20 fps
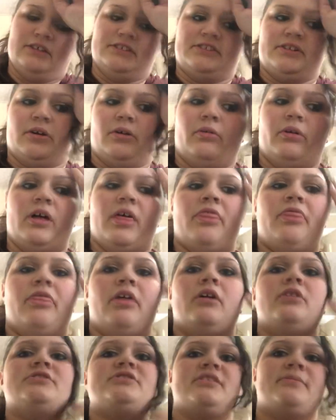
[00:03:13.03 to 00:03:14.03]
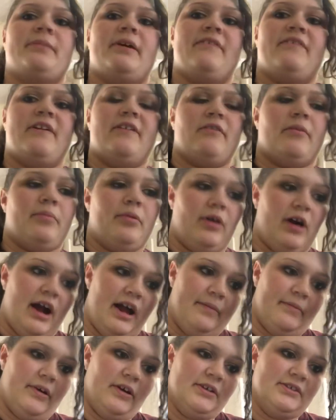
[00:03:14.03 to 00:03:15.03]
So those are my favorite
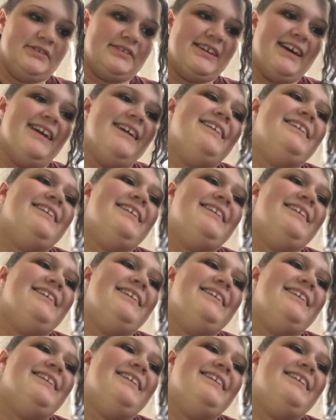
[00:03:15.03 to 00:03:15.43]
primers.